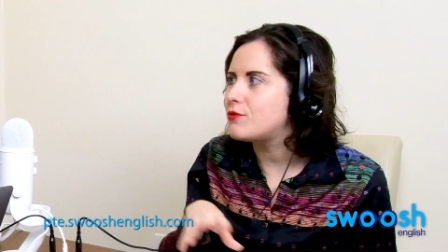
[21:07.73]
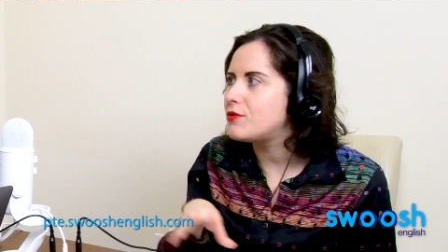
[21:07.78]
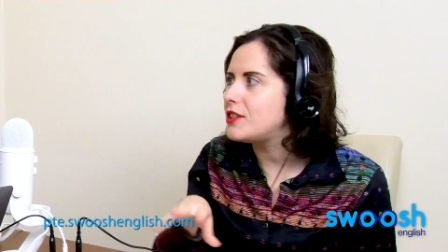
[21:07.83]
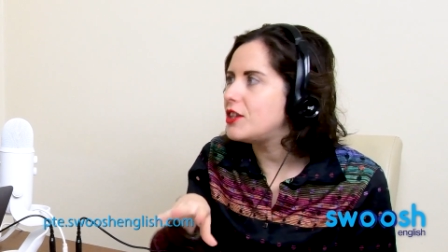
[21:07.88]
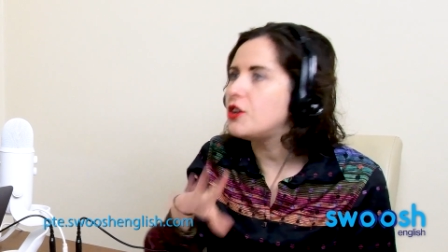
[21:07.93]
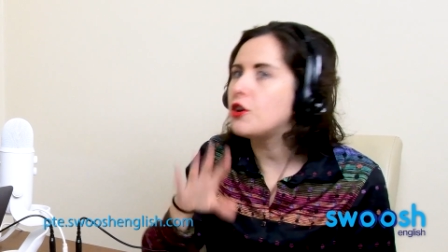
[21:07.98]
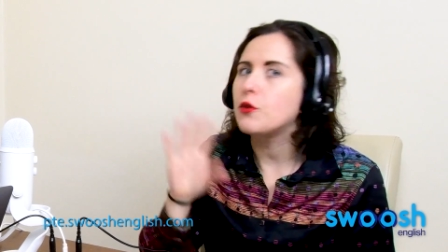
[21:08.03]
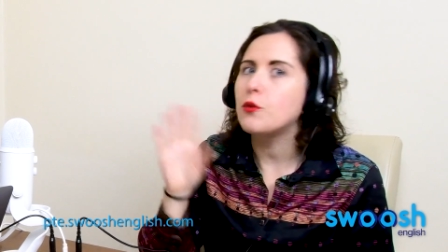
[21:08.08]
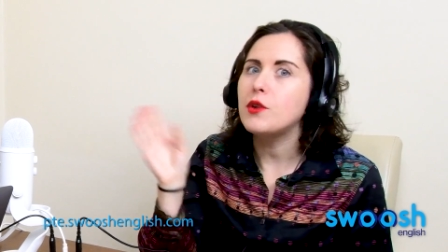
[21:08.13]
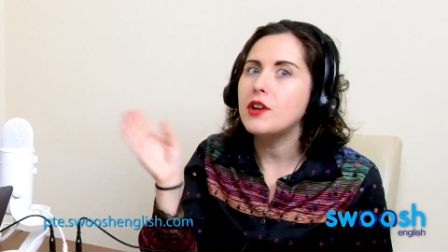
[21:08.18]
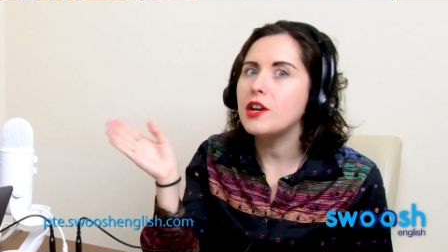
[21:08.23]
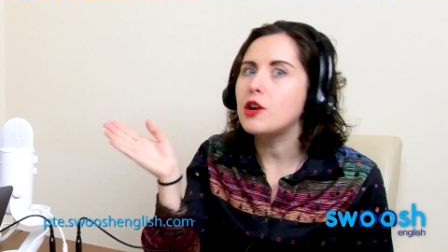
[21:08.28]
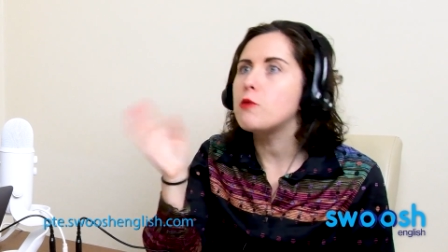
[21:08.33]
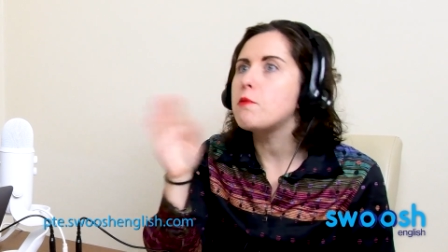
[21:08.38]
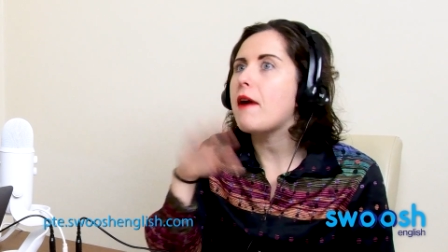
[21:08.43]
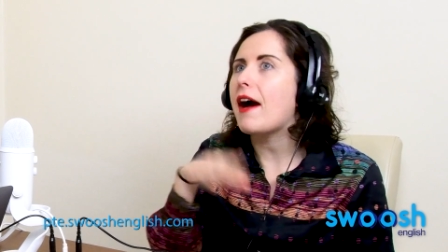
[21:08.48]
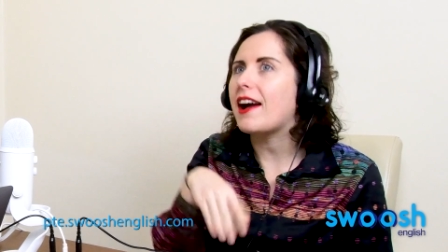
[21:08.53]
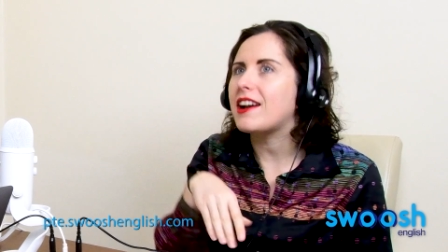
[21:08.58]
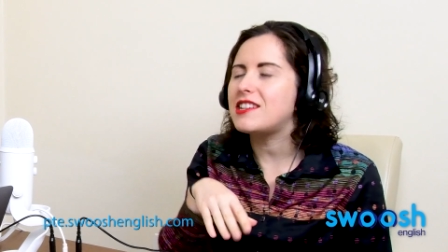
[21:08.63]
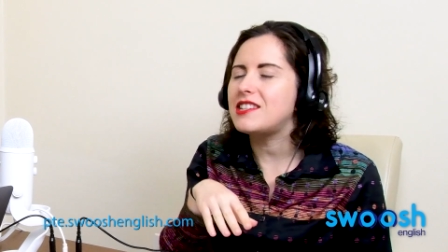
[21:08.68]
when you go
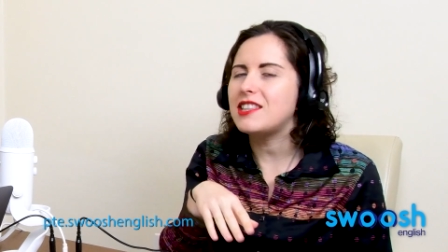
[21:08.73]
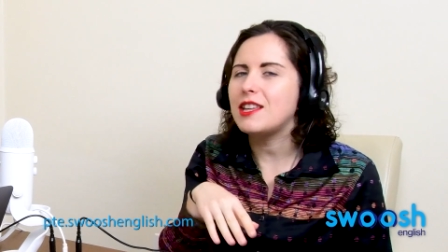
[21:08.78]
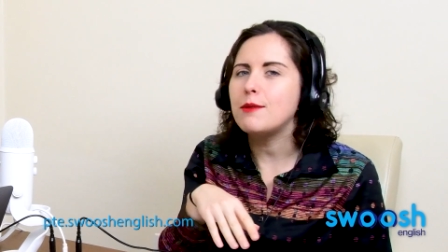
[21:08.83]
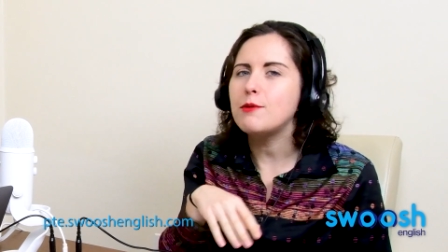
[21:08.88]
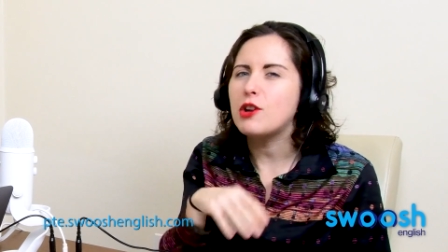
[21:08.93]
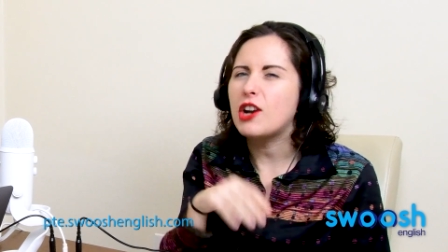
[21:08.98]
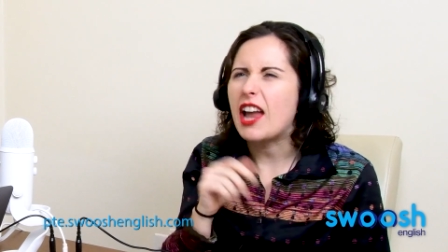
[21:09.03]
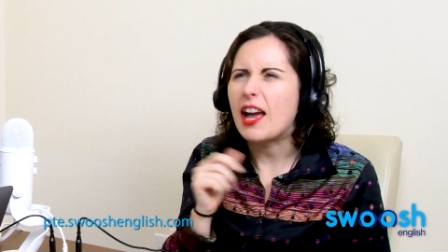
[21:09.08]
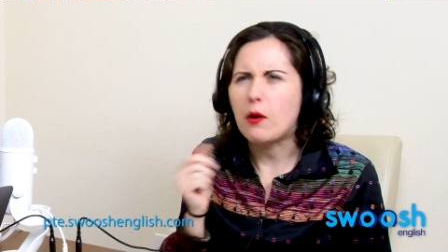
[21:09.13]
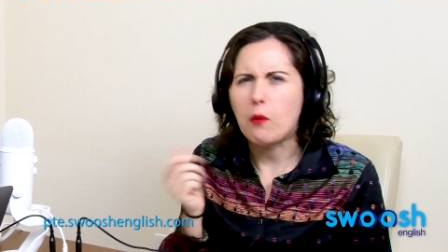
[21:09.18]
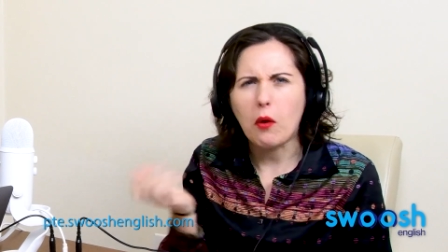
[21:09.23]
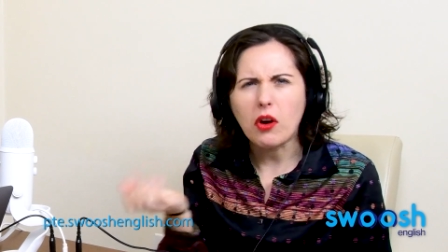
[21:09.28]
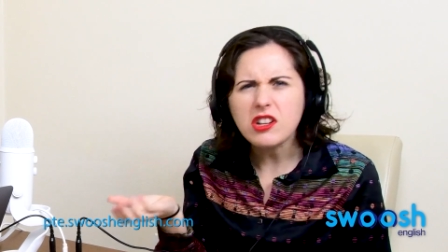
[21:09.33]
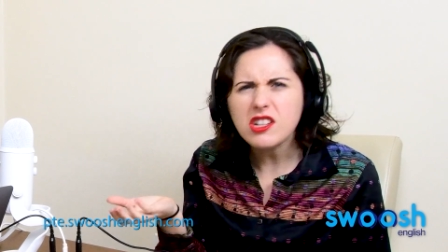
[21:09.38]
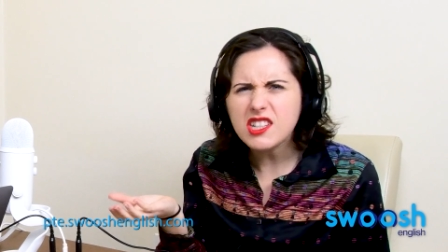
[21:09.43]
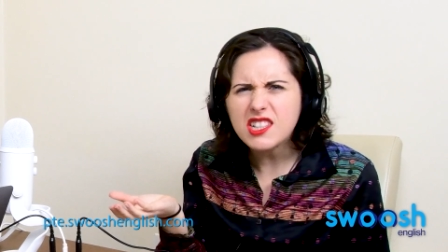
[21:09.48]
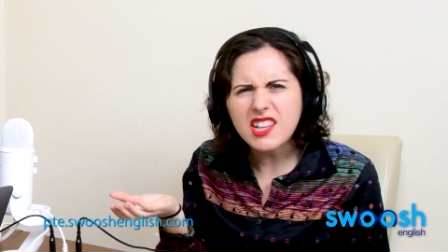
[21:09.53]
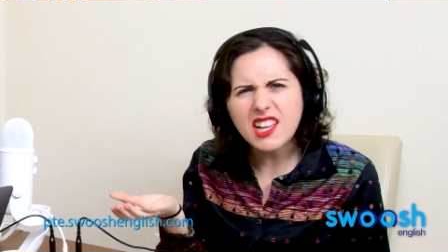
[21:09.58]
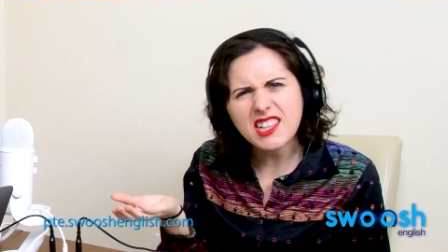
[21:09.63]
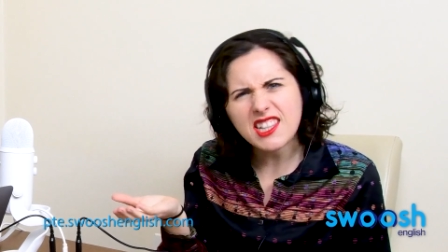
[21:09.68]
back to them you're like, what
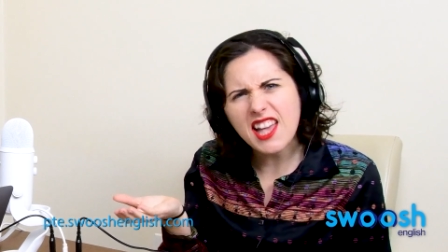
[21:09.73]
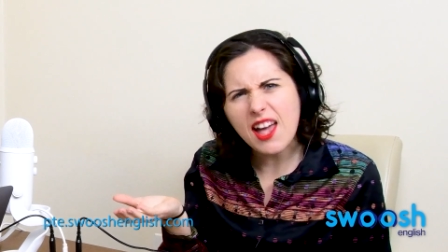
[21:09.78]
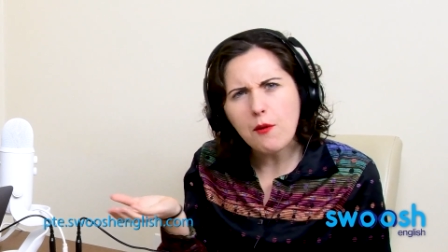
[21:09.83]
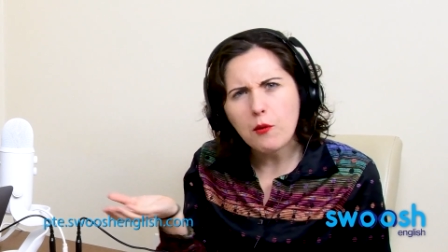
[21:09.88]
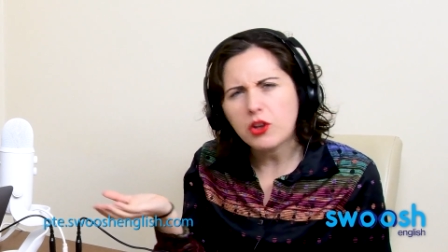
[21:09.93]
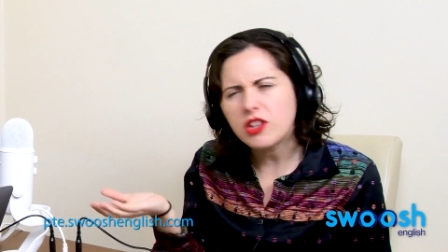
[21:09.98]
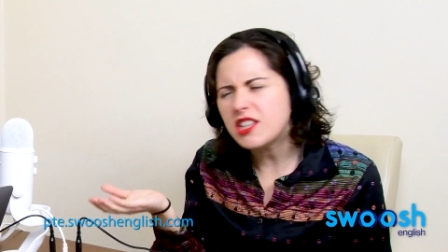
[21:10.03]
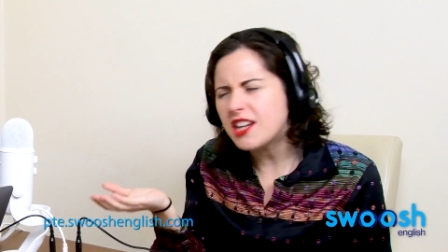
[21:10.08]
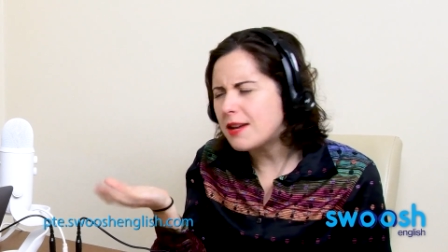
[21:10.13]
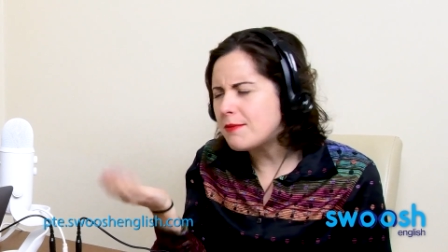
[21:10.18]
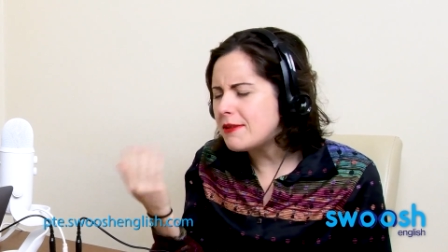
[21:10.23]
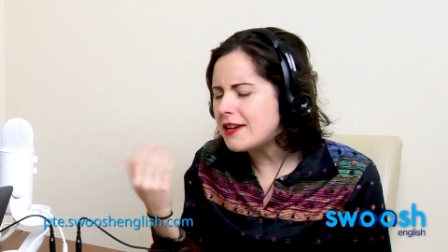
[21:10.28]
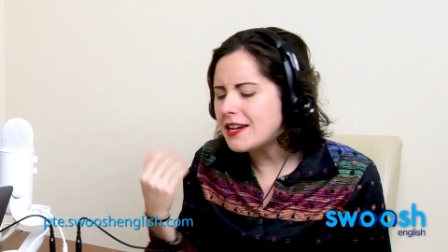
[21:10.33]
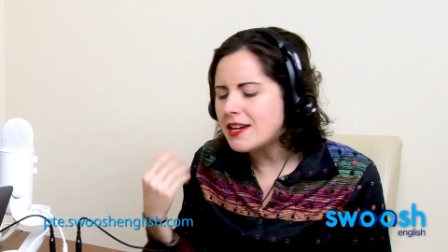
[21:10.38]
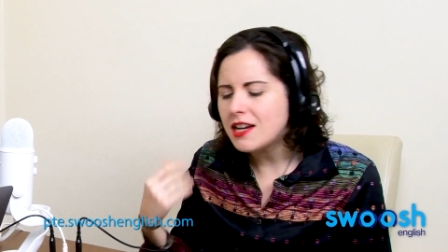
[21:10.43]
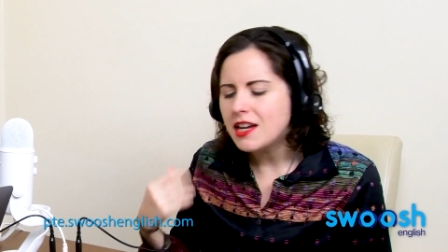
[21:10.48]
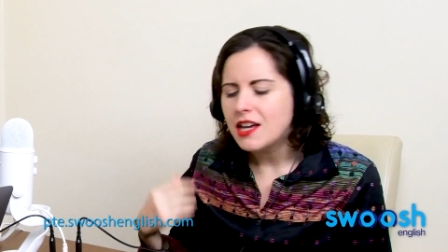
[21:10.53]
does that say? What did I mean?